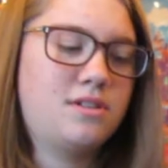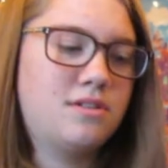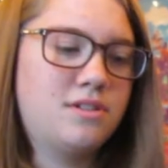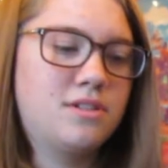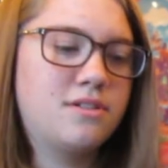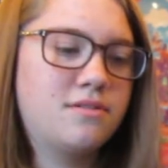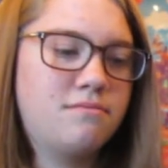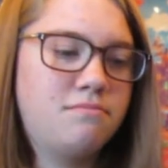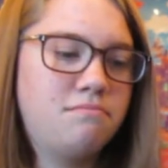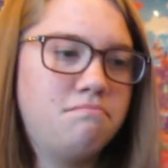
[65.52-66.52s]
just
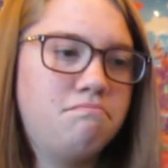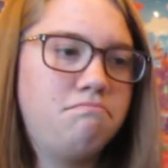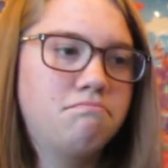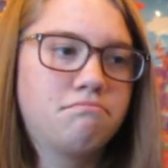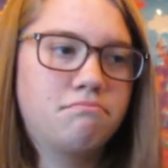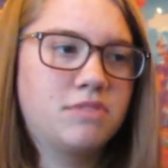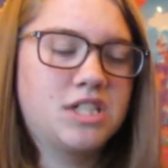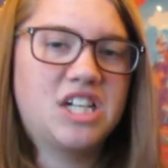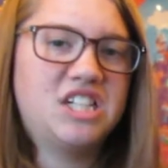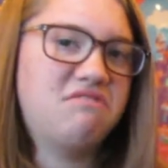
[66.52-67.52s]

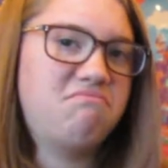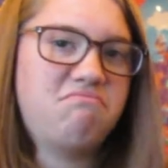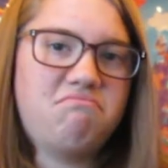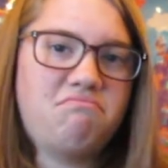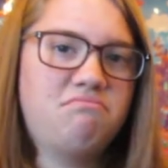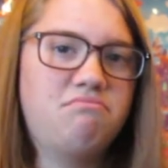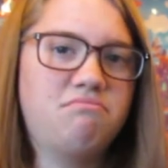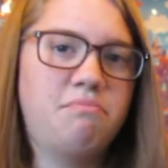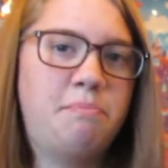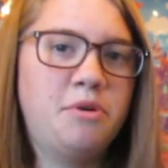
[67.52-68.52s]
kind
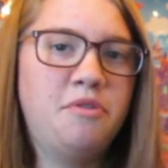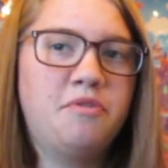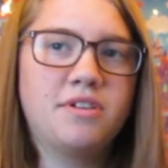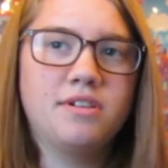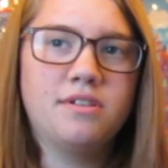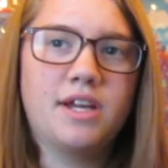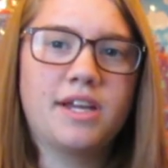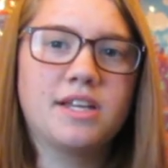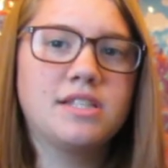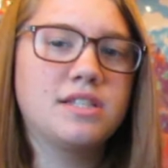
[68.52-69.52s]
of poofed, I
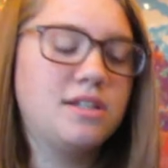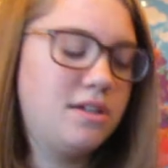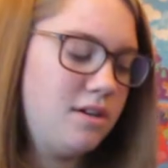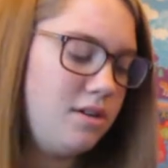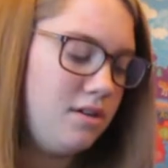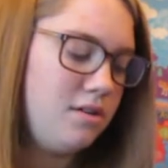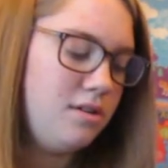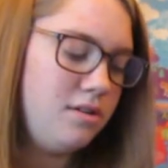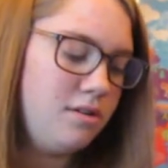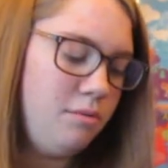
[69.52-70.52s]
guess.
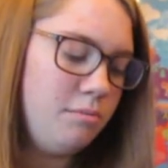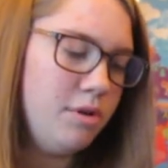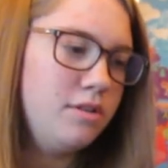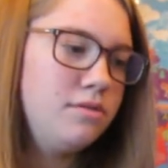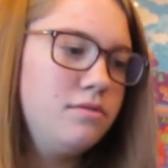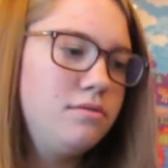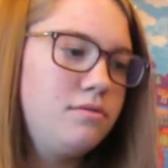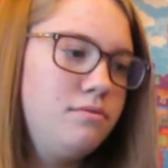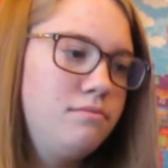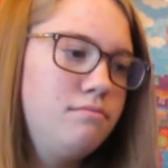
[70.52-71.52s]
But
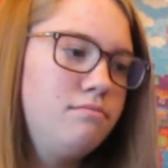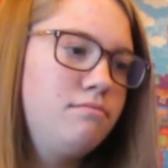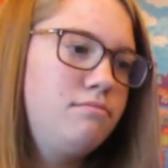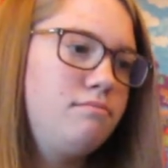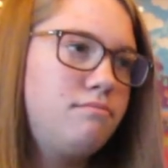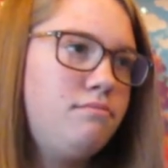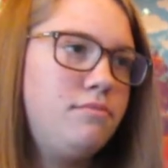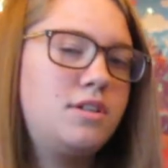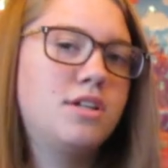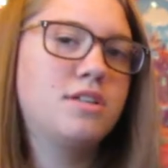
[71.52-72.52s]

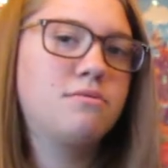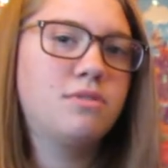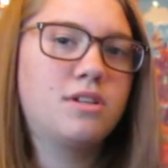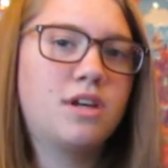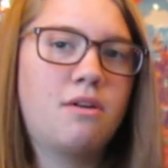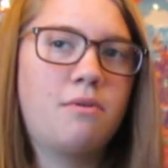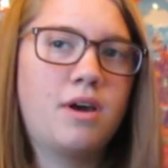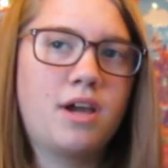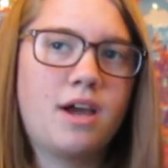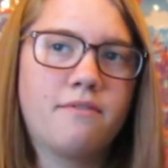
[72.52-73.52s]
yeah, it's really kind of why
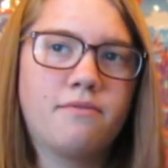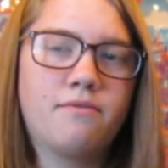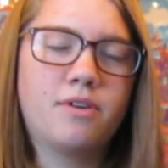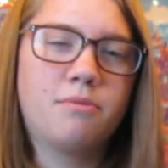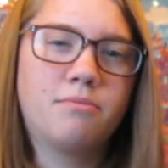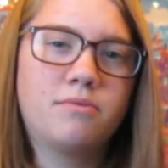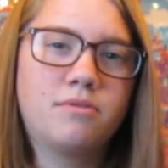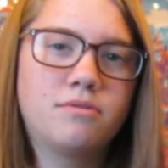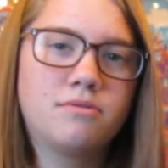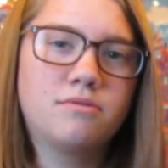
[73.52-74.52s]
I haven't filmed
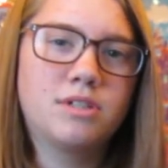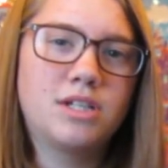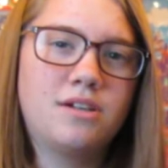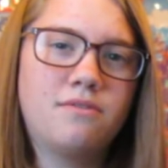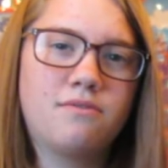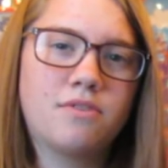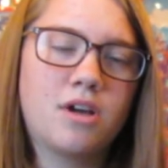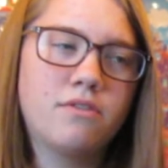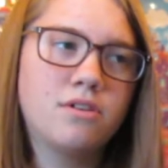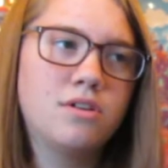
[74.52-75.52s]
in
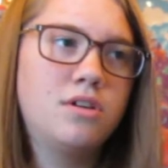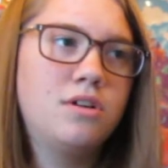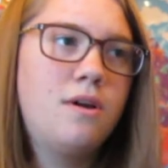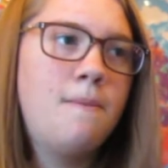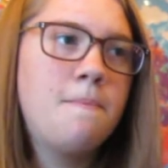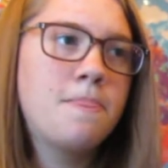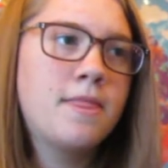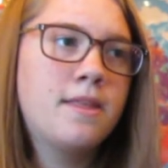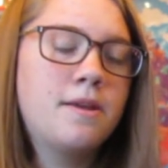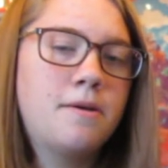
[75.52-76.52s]
forever.
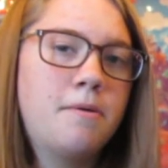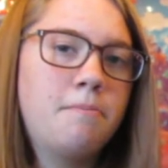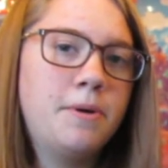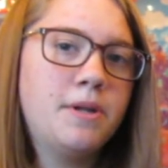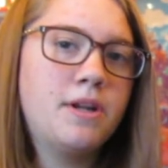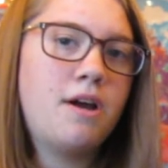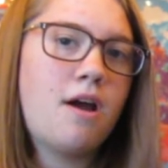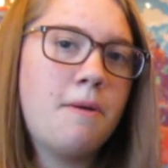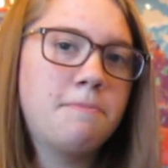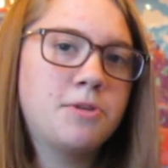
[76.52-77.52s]
But
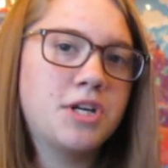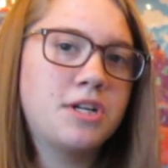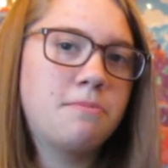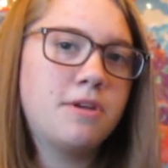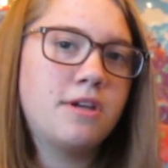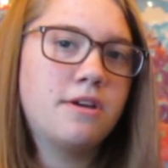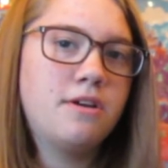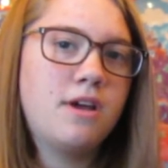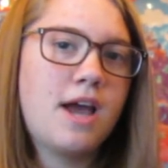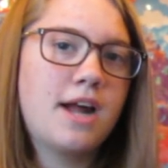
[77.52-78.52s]
I'm trying to be
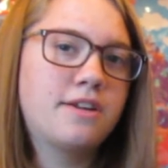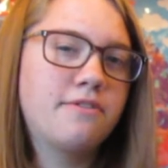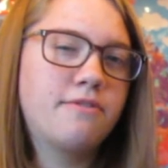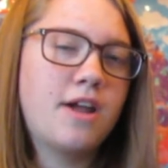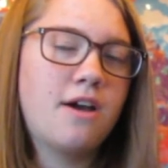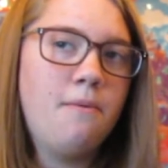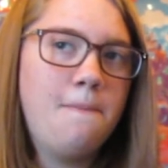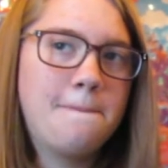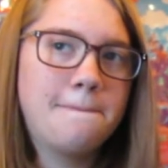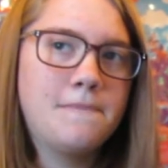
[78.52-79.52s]
active now.
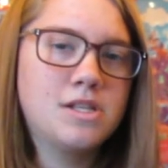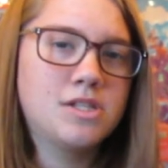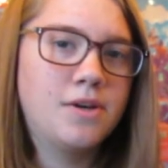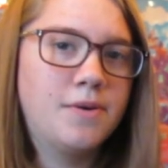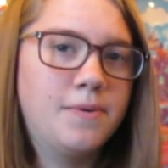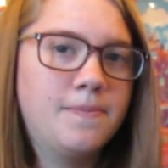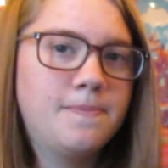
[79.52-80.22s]
So